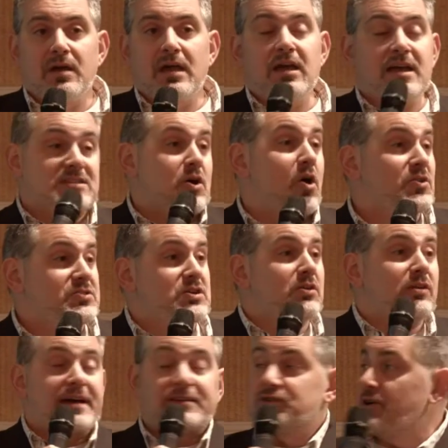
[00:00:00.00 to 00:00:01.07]
It's also
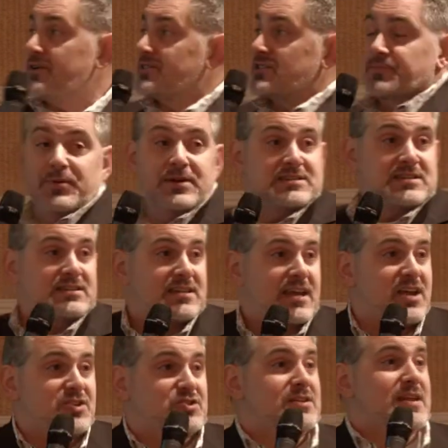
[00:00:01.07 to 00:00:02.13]
like during this
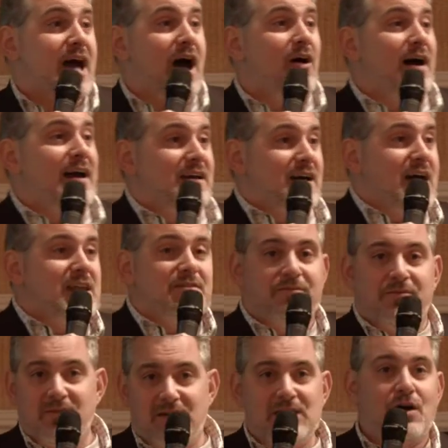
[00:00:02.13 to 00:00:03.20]
presentation how I kind
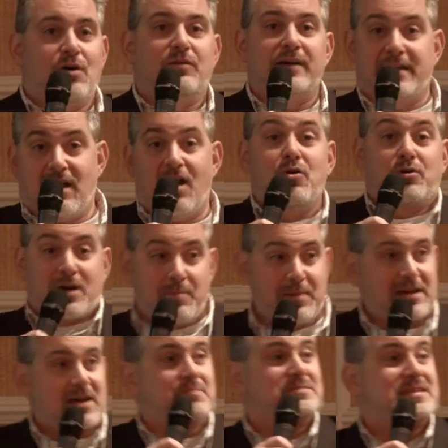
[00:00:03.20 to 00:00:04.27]
of, you know, like, oh,
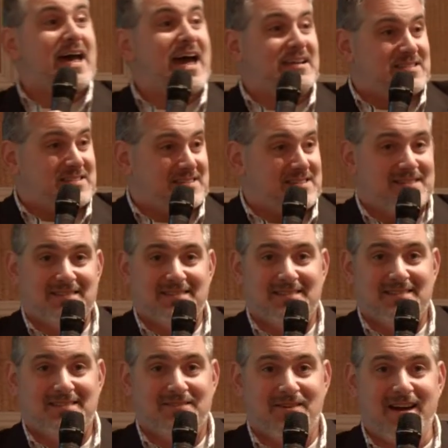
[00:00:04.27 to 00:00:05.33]
coming up next,
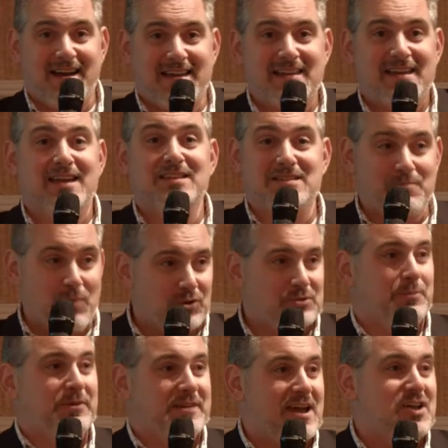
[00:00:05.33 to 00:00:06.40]
right, is a
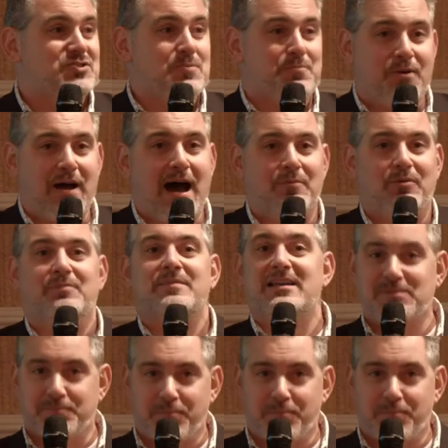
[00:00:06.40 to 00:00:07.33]
multiplication problem. That's